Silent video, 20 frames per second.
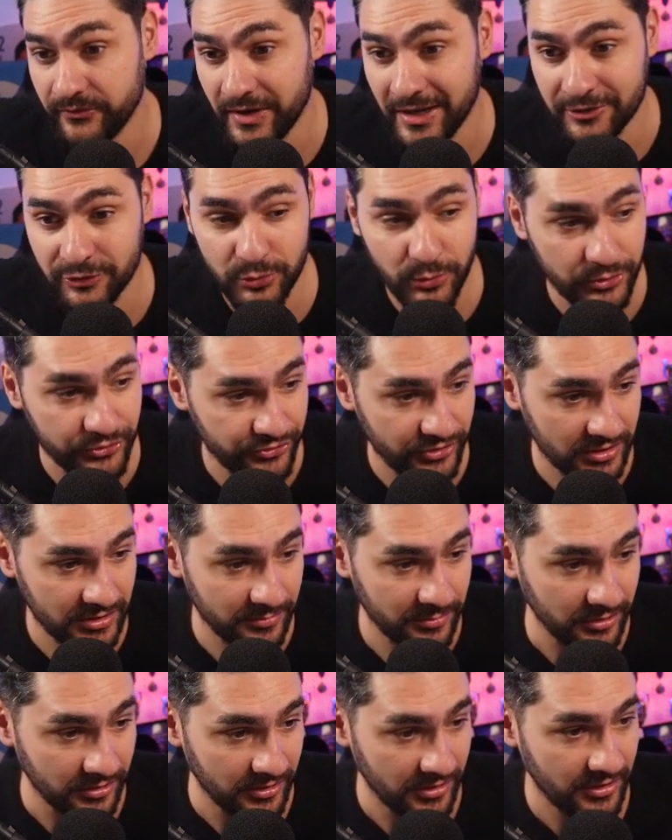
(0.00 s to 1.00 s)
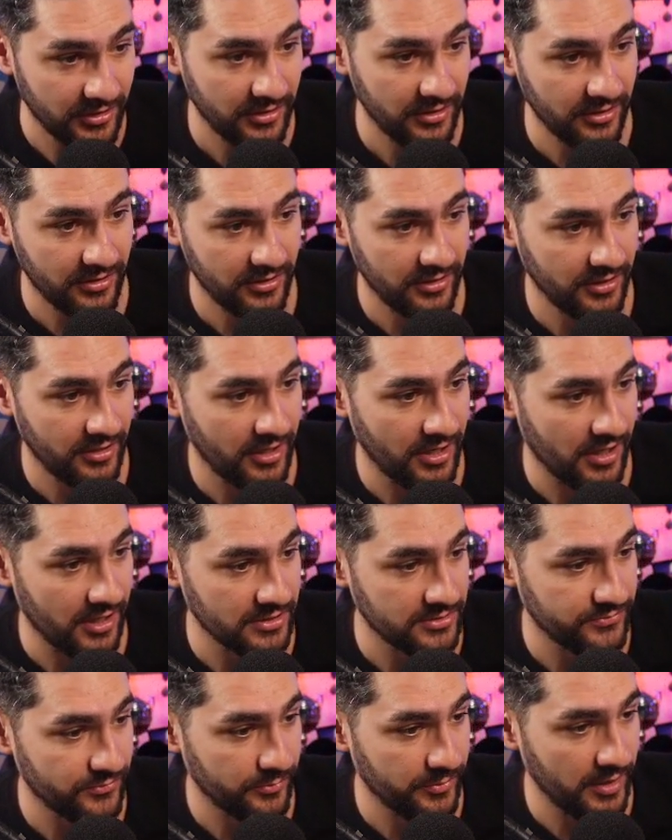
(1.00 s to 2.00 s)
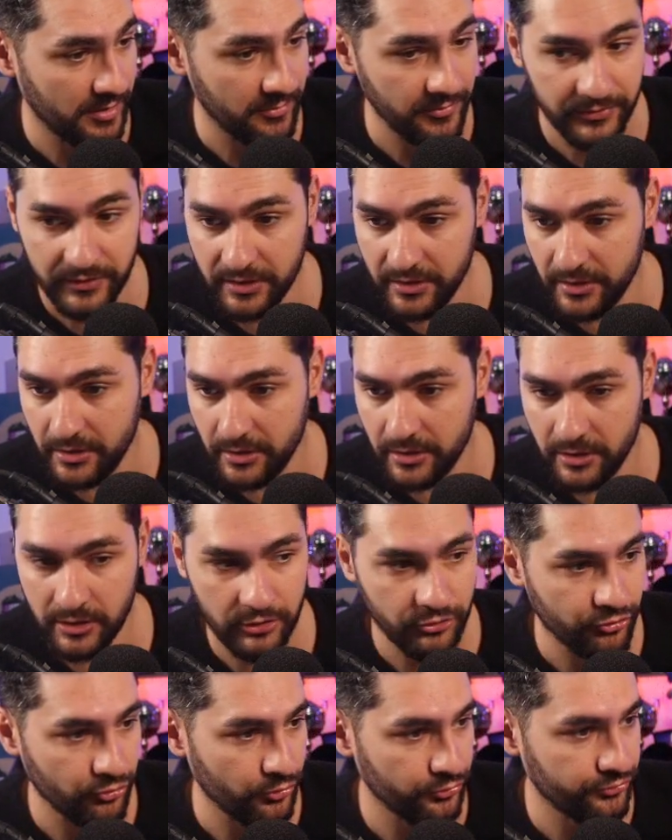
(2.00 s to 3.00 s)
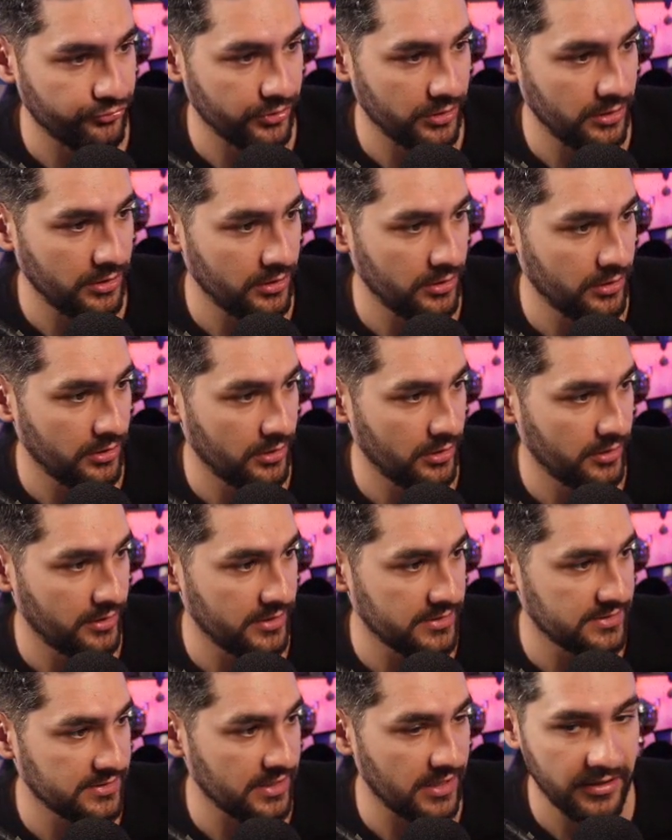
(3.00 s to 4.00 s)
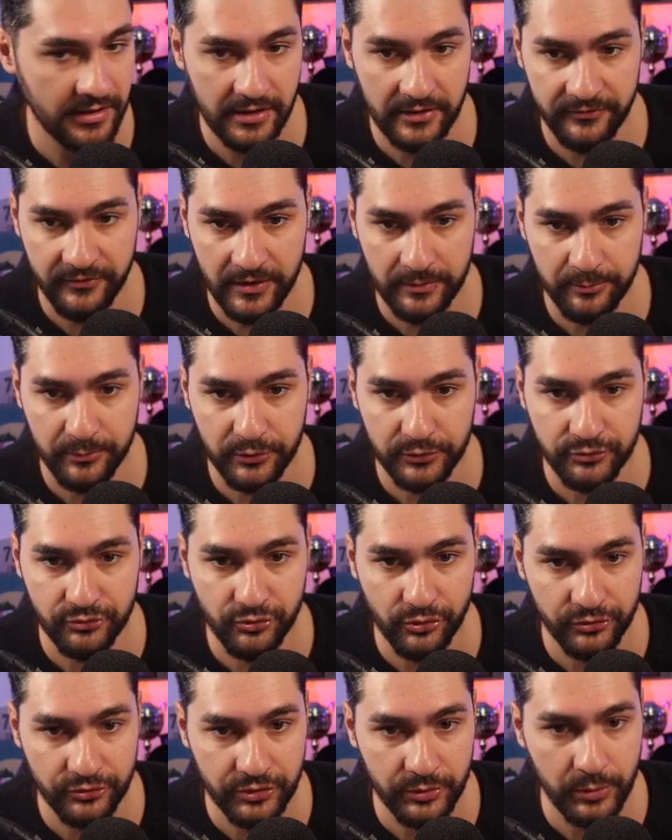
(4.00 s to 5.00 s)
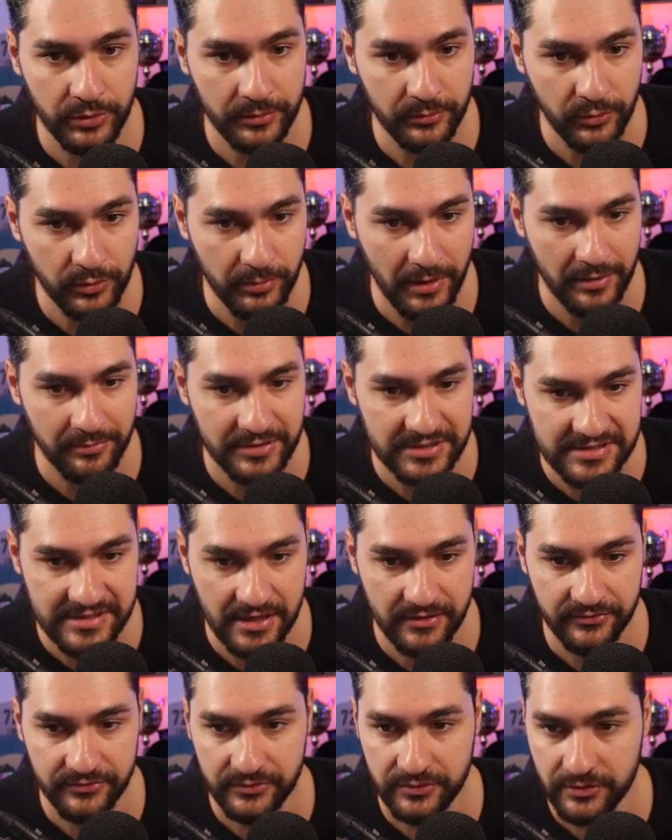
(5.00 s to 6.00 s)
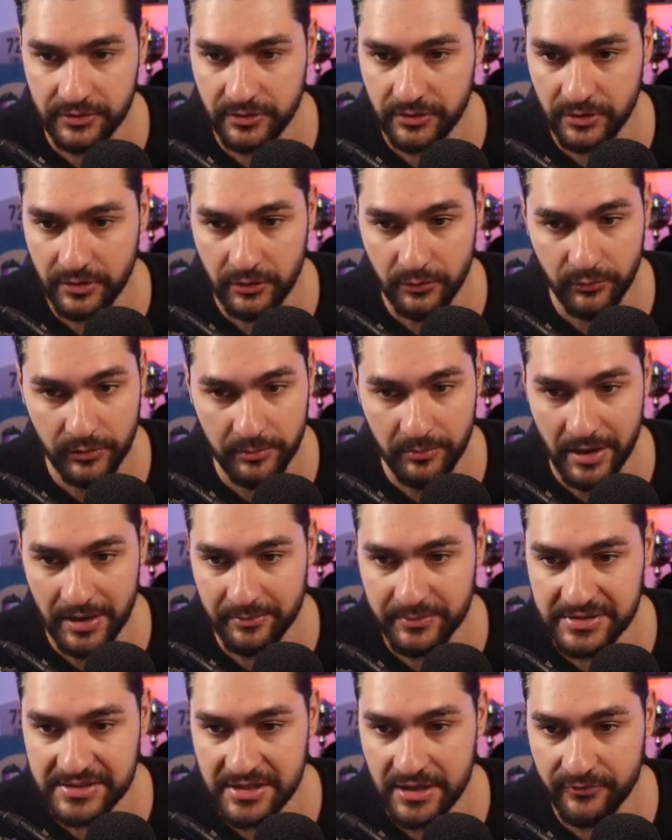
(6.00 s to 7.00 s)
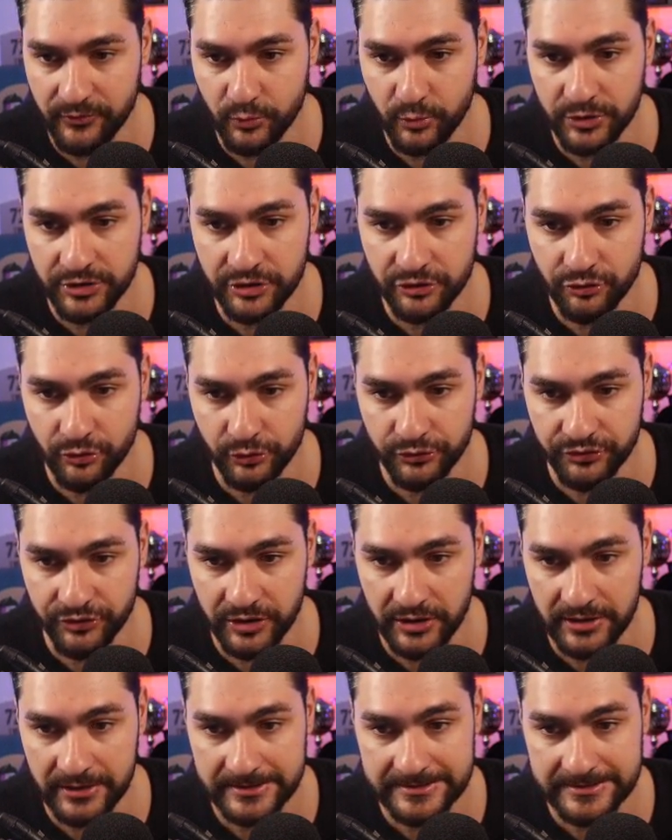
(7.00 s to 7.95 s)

got two untradeable cards from him. Rodri, that's kind of, if I put Rodri, we might be safe. We might be safe with the Rodri.